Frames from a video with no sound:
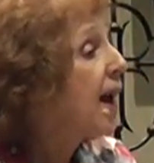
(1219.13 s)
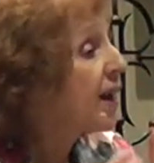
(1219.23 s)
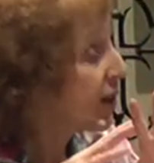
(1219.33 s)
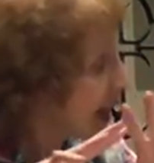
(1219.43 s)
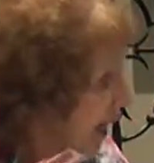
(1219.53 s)

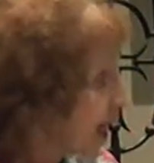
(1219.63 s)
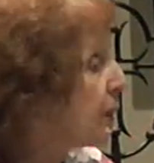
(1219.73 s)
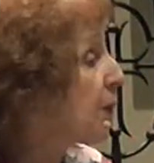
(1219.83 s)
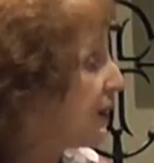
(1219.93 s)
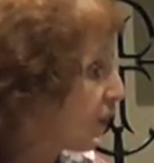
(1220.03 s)
and the
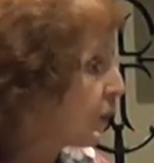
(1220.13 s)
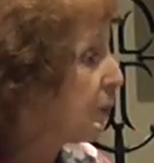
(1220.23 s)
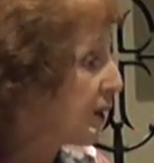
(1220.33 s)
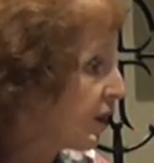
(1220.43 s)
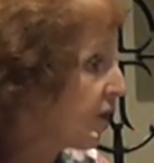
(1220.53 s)
enemies will
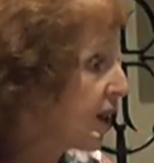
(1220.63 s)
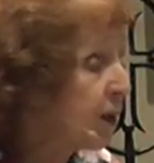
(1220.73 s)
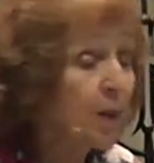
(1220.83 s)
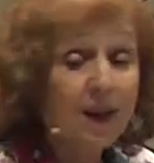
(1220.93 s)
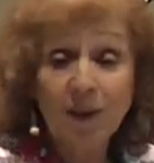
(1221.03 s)
be
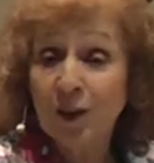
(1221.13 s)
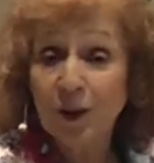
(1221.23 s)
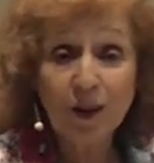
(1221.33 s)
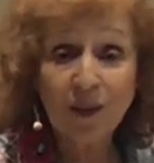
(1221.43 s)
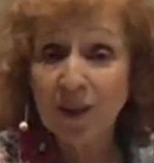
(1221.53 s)
defeated because the
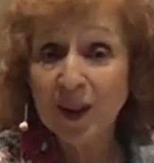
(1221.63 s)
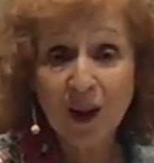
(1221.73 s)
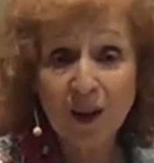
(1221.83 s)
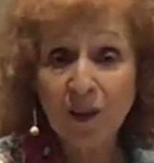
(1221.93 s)
Lord's sitting on